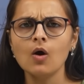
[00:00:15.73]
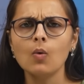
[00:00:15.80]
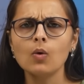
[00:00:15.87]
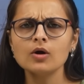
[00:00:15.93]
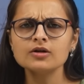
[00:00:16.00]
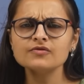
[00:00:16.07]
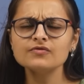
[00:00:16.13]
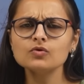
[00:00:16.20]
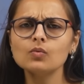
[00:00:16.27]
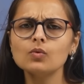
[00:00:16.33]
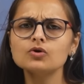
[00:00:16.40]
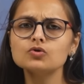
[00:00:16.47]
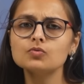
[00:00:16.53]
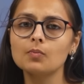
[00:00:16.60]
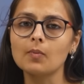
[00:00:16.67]
What if you
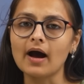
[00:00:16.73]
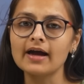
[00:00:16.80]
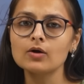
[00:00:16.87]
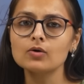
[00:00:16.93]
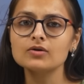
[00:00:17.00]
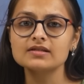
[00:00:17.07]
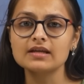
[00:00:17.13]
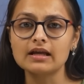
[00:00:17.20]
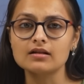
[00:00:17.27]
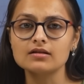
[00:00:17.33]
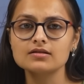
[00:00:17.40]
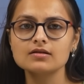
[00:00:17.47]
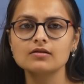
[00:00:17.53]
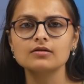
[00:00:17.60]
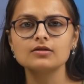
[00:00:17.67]
want to buy or sell
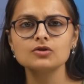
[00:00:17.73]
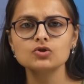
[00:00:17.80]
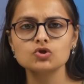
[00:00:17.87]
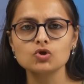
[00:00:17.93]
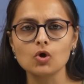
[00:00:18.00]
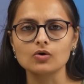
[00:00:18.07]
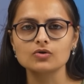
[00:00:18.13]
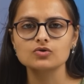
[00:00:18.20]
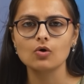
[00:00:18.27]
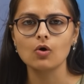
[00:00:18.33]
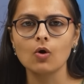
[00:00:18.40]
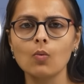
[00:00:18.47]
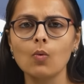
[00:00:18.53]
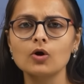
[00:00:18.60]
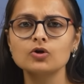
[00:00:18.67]
certain stocks
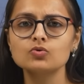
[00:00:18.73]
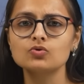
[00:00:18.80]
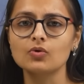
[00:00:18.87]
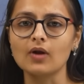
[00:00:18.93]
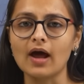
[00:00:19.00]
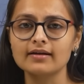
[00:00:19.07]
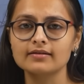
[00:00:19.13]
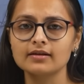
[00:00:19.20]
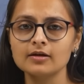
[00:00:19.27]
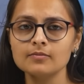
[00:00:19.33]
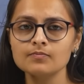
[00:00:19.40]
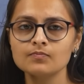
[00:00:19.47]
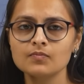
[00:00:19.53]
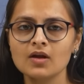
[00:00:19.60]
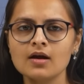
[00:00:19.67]
or want to track them?
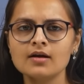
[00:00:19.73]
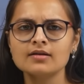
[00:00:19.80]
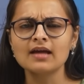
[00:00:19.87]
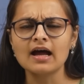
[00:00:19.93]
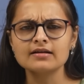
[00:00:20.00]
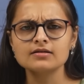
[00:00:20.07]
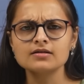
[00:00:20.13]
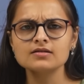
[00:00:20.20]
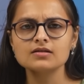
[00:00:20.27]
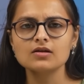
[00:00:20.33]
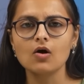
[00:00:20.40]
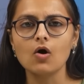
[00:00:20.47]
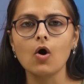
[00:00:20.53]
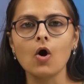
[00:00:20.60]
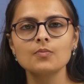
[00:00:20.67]
That is,
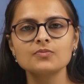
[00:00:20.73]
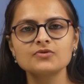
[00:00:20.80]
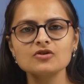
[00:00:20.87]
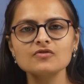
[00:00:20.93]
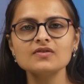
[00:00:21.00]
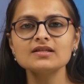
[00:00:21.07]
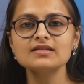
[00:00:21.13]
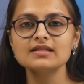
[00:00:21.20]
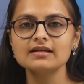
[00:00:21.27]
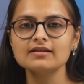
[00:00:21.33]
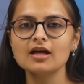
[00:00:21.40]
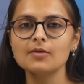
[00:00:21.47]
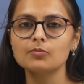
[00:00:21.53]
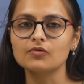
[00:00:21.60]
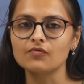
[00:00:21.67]
observe and see
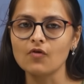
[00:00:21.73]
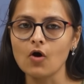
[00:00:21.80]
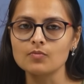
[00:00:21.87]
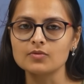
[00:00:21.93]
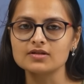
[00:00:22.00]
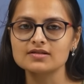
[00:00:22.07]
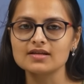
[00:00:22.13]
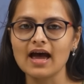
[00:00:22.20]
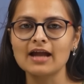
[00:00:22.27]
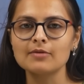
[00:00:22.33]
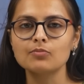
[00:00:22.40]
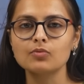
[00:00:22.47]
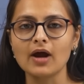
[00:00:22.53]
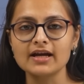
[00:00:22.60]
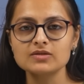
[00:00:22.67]
their performance and
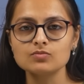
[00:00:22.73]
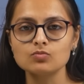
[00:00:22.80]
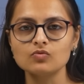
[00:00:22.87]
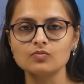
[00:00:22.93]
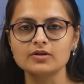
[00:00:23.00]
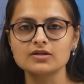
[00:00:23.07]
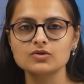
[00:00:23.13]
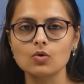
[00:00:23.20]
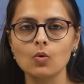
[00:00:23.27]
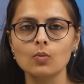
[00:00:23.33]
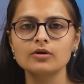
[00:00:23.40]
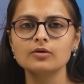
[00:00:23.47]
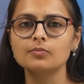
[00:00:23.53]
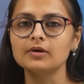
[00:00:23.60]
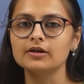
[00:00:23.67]
price movements over
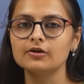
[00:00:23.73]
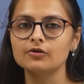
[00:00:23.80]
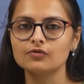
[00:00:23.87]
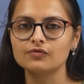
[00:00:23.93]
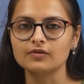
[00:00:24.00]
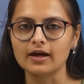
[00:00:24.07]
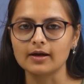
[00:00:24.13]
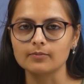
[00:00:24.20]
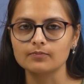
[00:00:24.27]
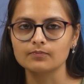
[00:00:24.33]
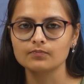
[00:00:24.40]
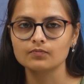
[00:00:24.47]
a period of time.